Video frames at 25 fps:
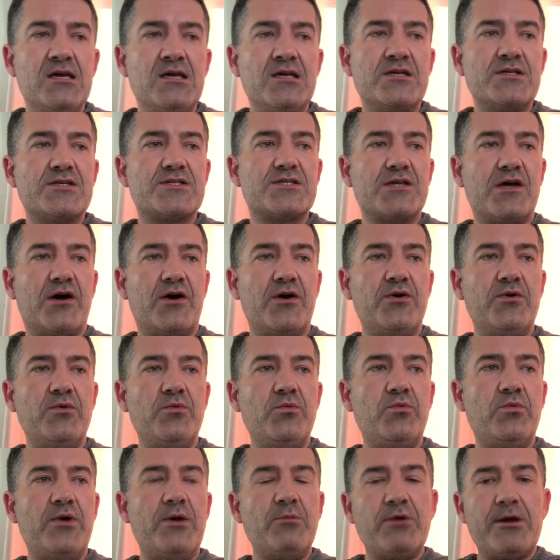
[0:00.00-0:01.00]
So
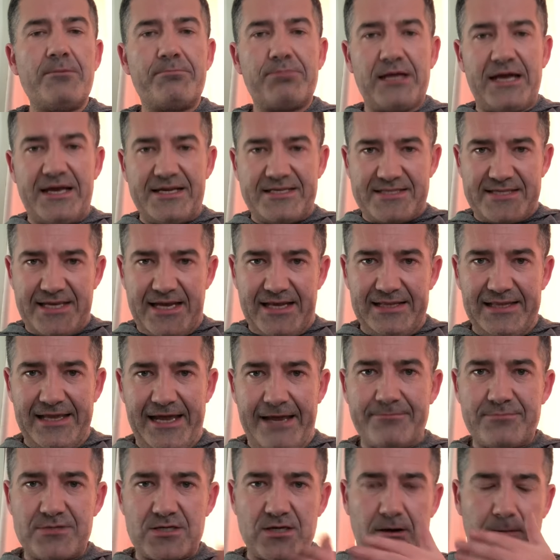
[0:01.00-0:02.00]
when we place that
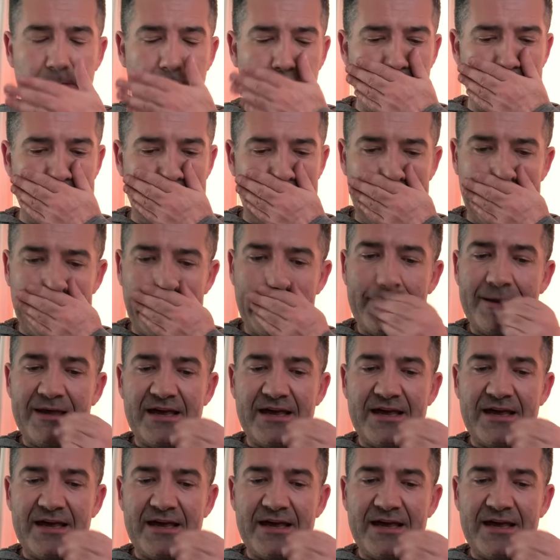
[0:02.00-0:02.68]
laptop on there,